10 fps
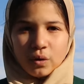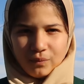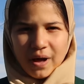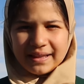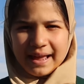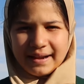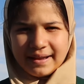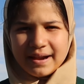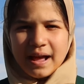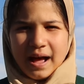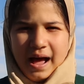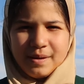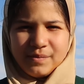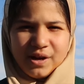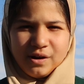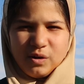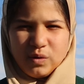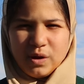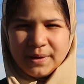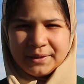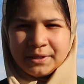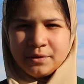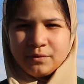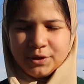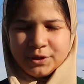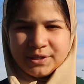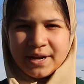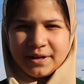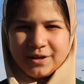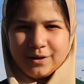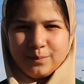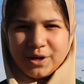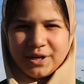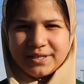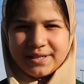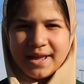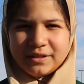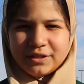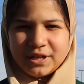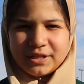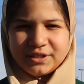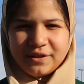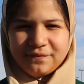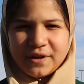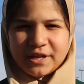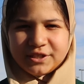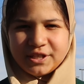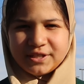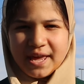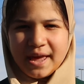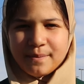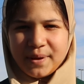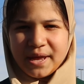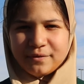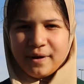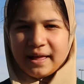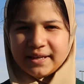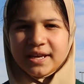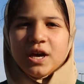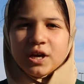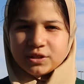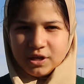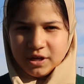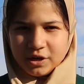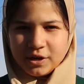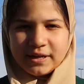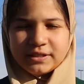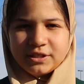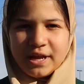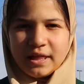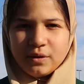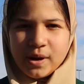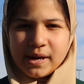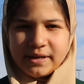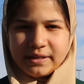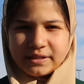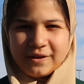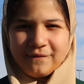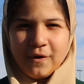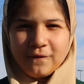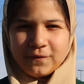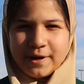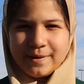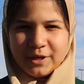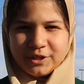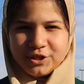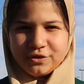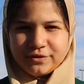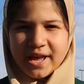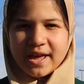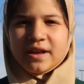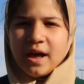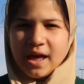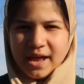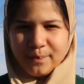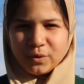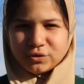Well, Hanaan, I am here in Wilmington where Senator Bernie Sanders has just finished his campaign rally to encourage Delawareans to vote for him on Tuesday, April